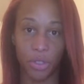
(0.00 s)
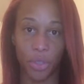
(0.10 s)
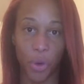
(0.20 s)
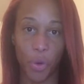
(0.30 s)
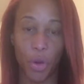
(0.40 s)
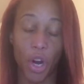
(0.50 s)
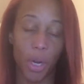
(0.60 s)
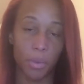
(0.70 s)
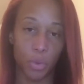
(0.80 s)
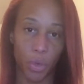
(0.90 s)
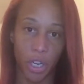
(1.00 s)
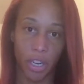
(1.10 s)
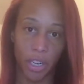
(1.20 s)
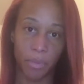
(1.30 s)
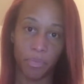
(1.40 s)
So carbs
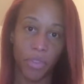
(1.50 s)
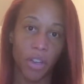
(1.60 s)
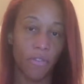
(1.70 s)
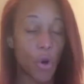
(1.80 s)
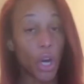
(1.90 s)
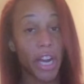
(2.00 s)
were 4